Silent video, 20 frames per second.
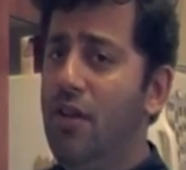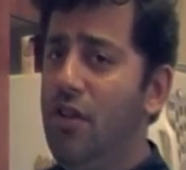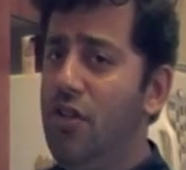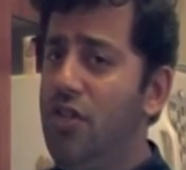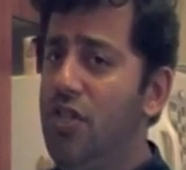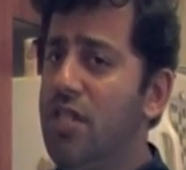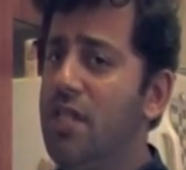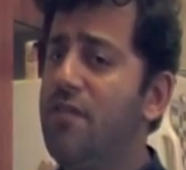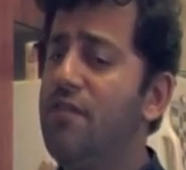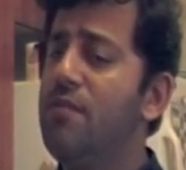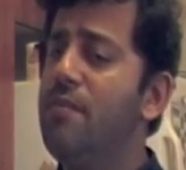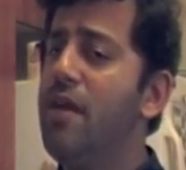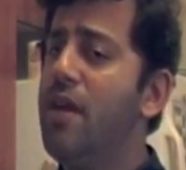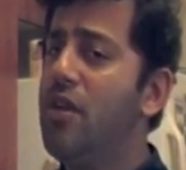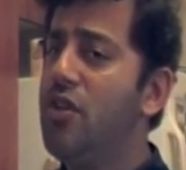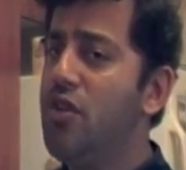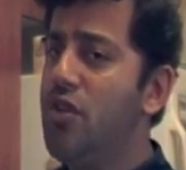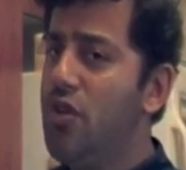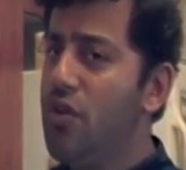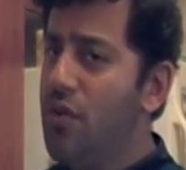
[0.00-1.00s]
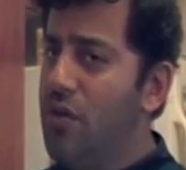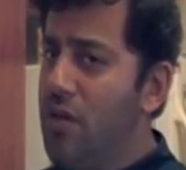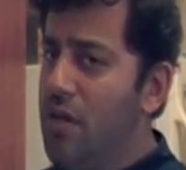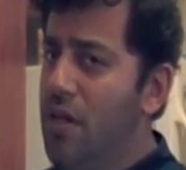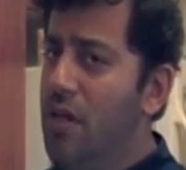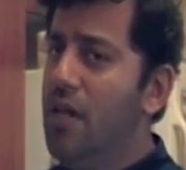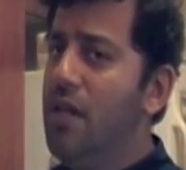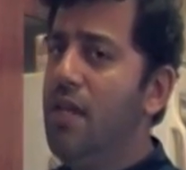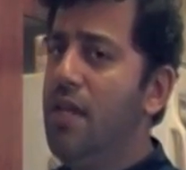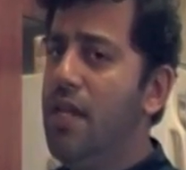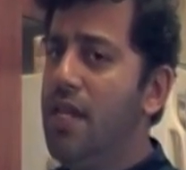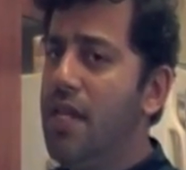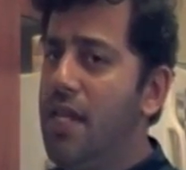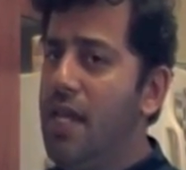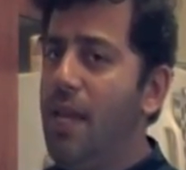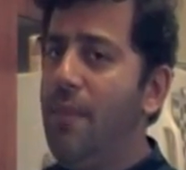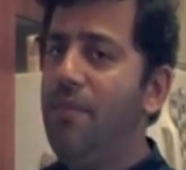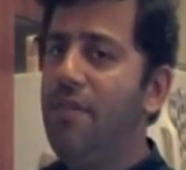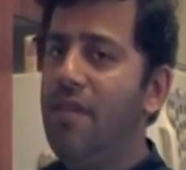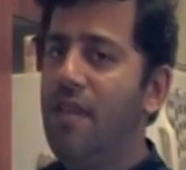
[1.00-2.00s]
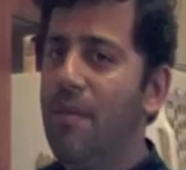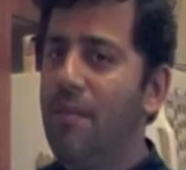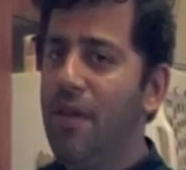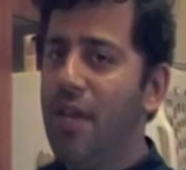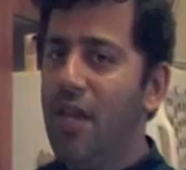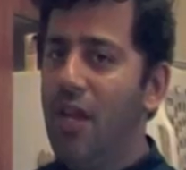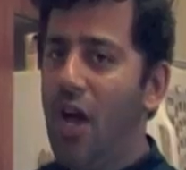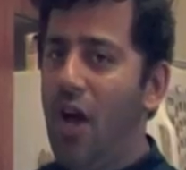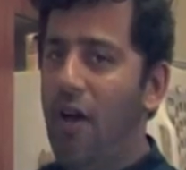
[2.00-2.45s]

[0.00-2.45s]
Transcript: You just have to make sure you keep skimming it